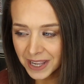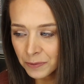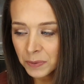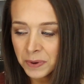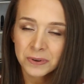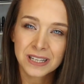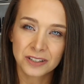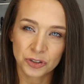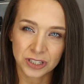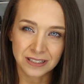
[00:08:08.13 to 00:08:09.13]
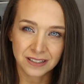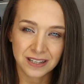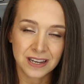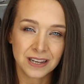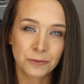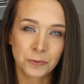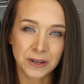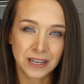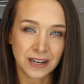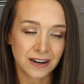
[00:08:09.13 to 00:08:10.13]
it would be really interesting to see when
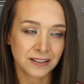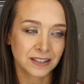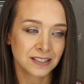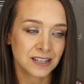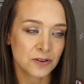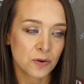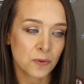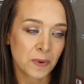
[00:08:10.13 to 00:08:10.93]
we get out of this, you know,